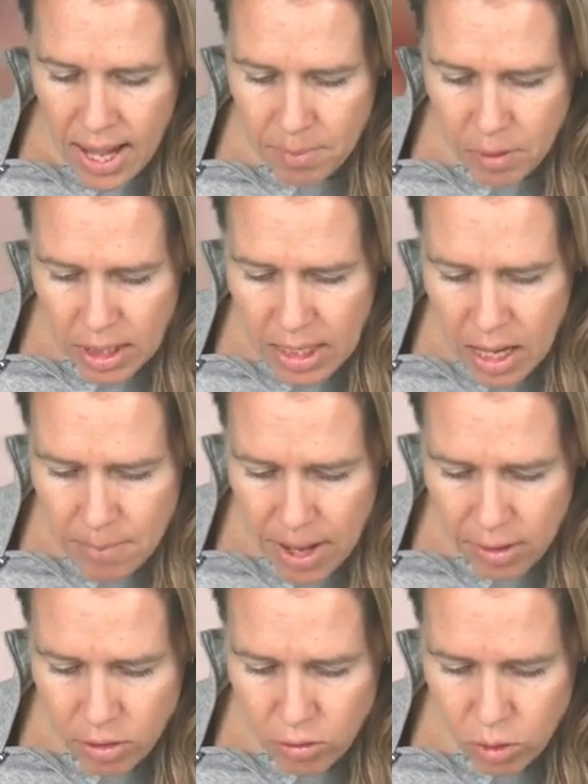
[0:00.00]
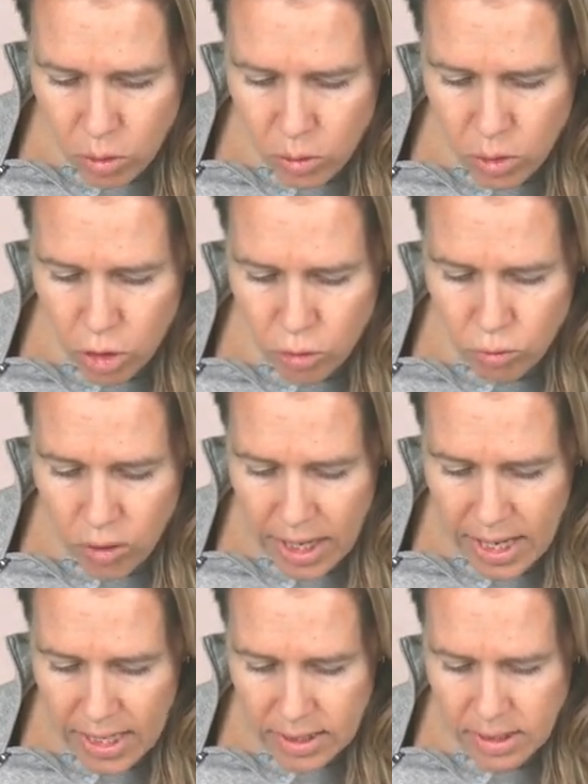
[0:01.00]
I'm gonna come out through the right
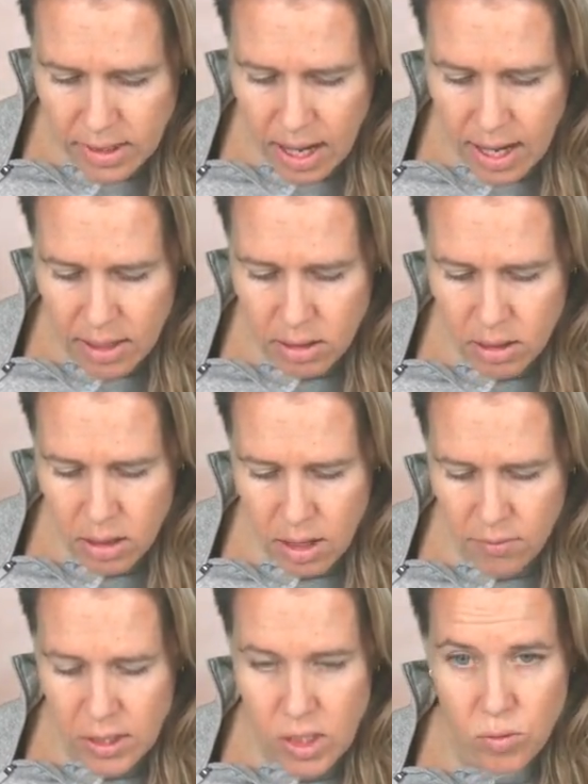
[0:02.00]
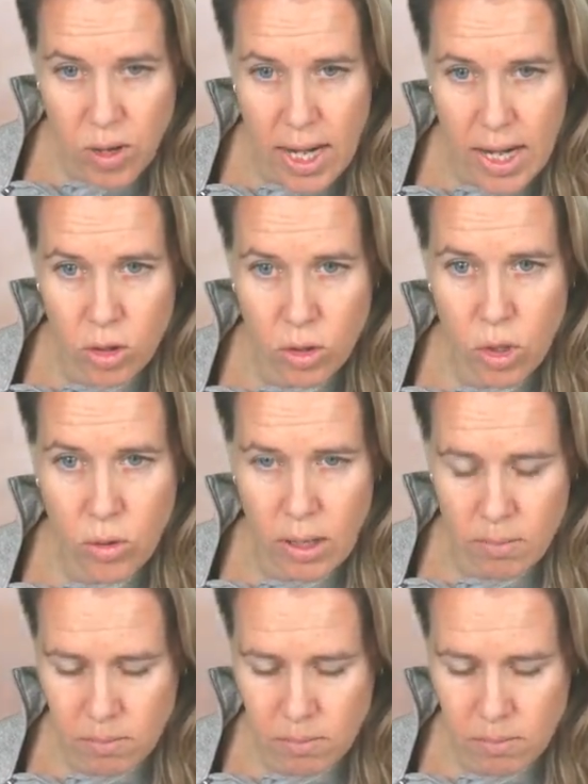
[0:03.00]
hand side of this right angle unit.